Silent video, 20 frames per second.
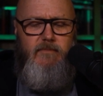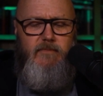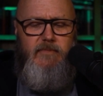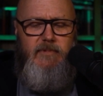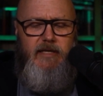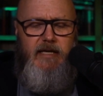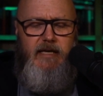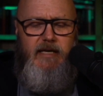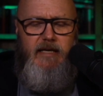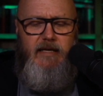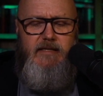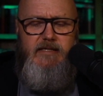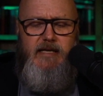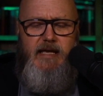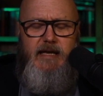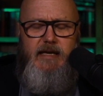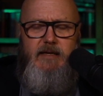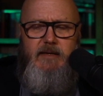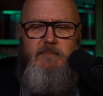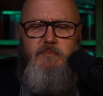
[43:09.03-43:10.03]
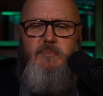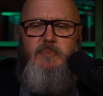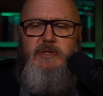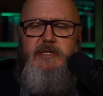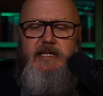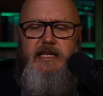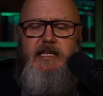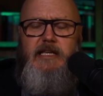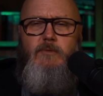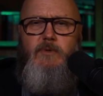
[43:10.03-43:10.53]
it is a
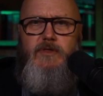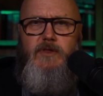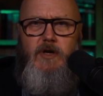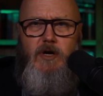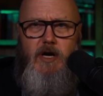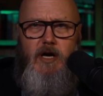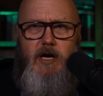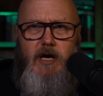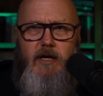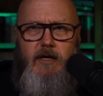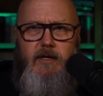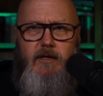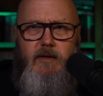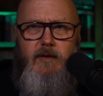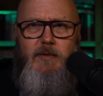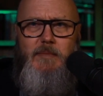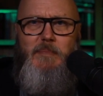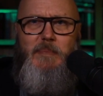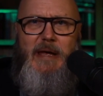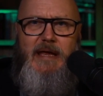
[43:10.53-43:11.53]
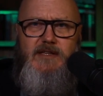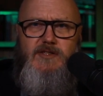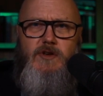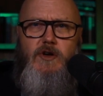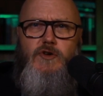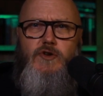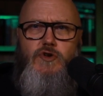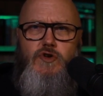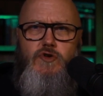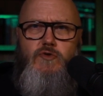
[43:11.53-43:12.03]
pleading with God based
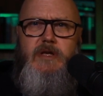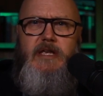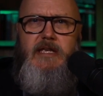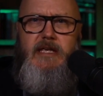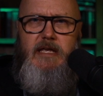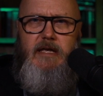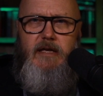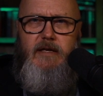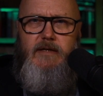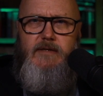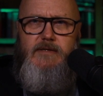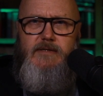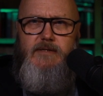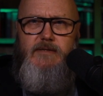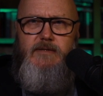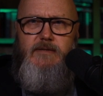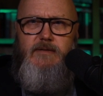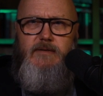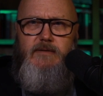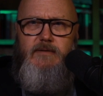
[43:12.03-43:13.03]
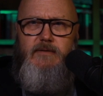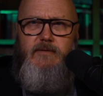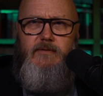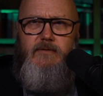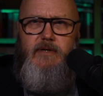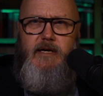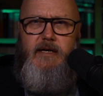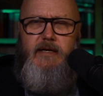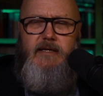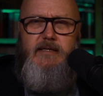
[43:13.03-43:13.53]
on who he is,
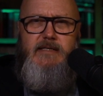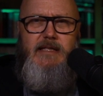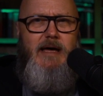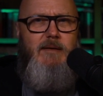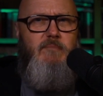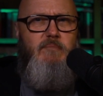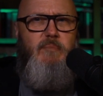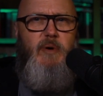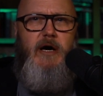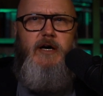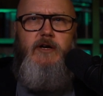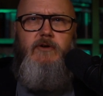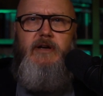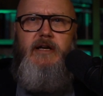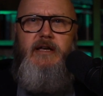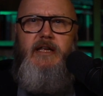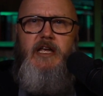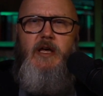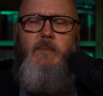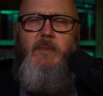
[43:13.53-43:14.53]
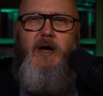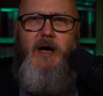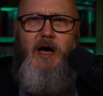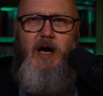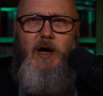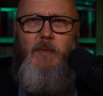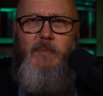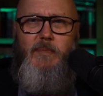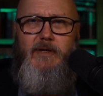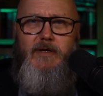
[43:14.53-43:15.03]
right? It's not buttering him
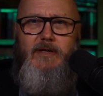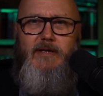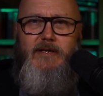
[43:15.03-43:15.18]
up.